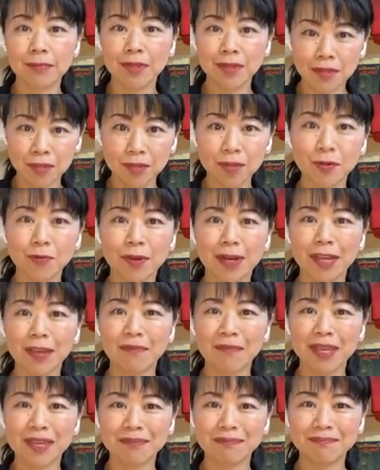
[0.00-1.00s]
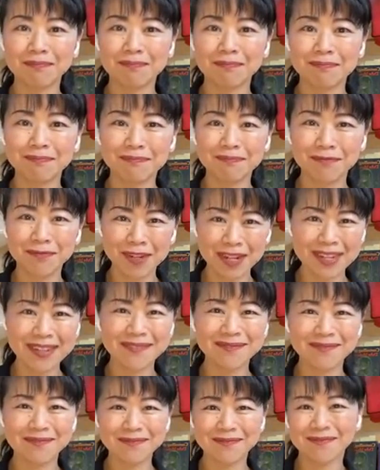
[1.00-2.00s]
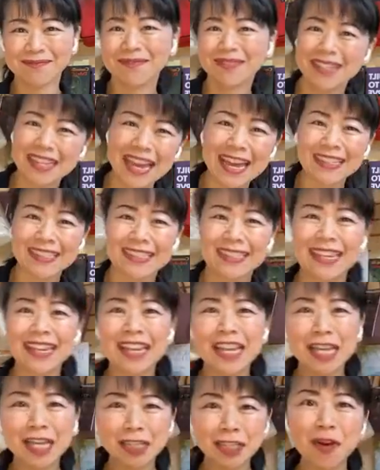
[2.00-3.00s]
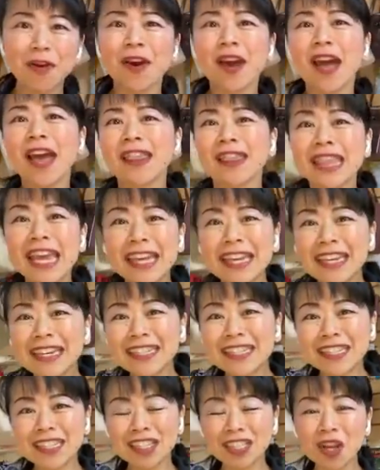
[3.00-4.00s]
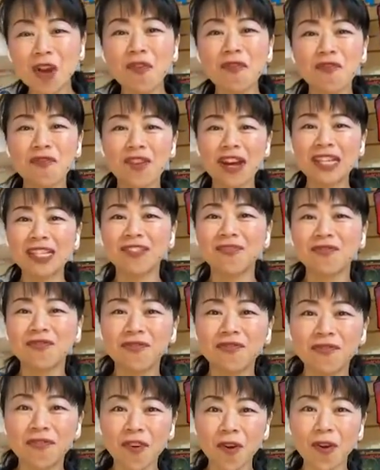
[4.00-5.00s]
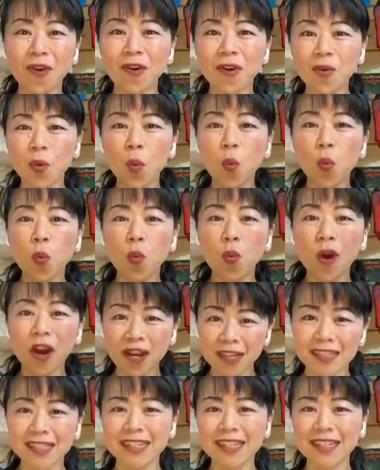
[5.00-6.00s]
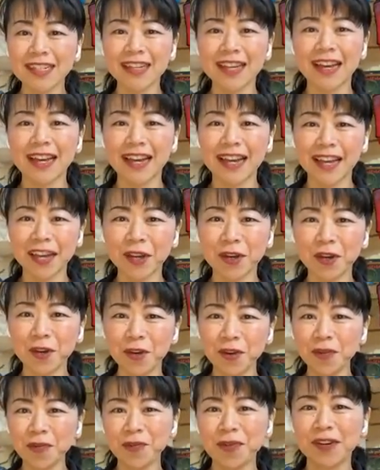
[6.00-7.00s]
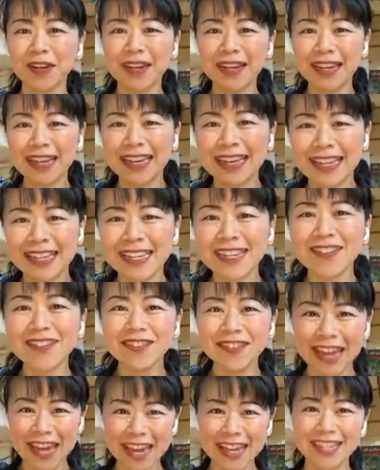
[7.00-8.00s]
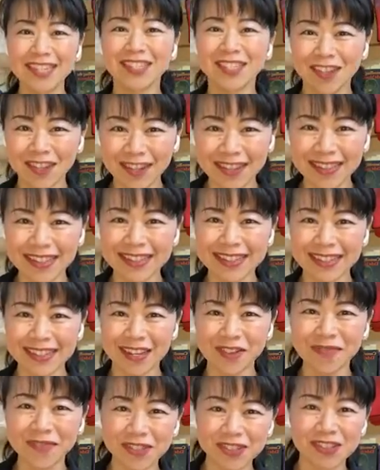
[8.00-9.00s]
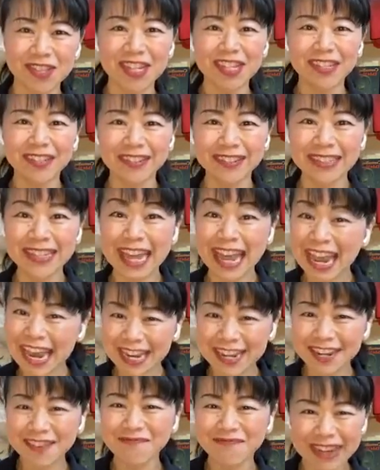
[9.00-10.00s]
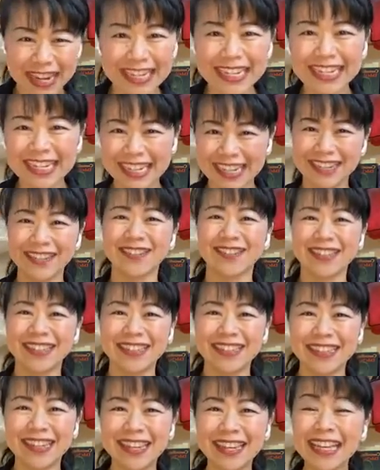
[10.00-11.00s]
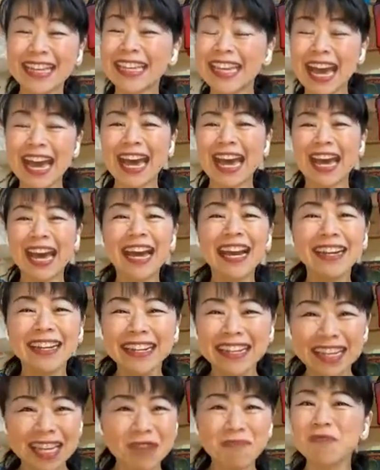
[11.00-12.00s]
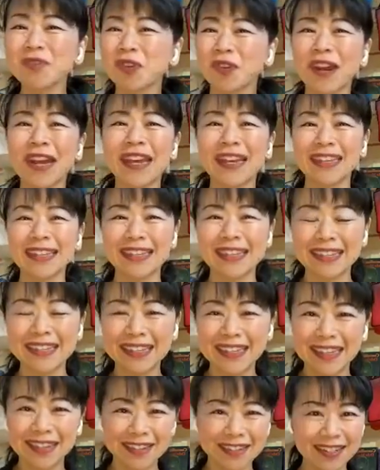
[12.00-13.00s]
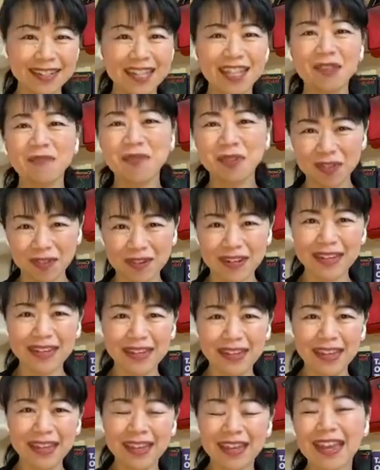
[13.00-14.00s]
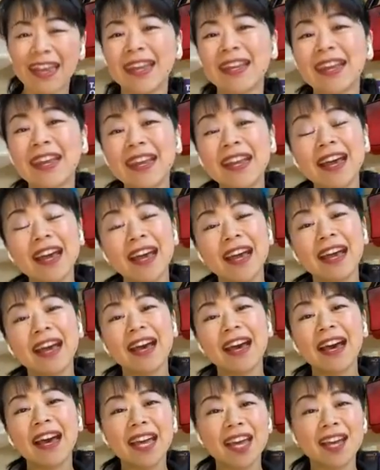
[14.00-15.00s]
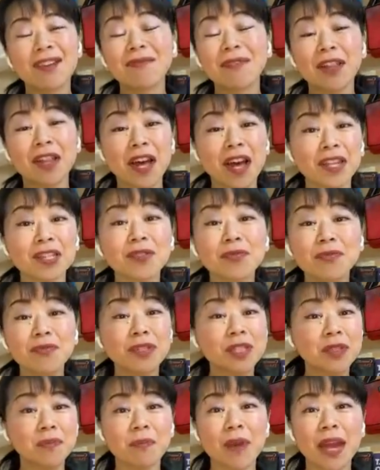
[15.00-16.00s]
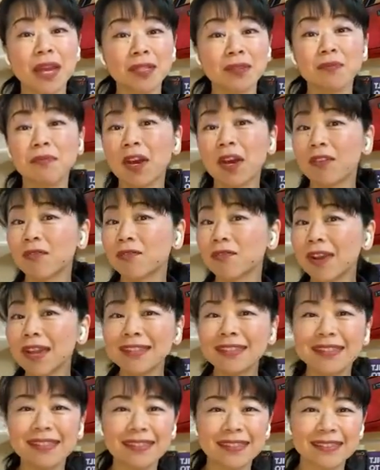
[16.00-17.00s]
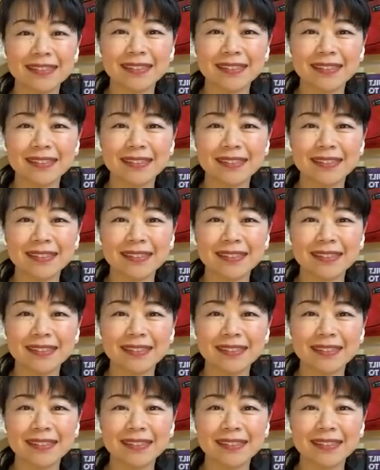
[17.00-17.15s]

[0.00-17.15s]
You know what I mean, right? Yes. So thank you so much for watching. I hope you enjoyed this conversation in my English. Yeah, I'm gonna keep trying. And then I have lots of respect for my friends,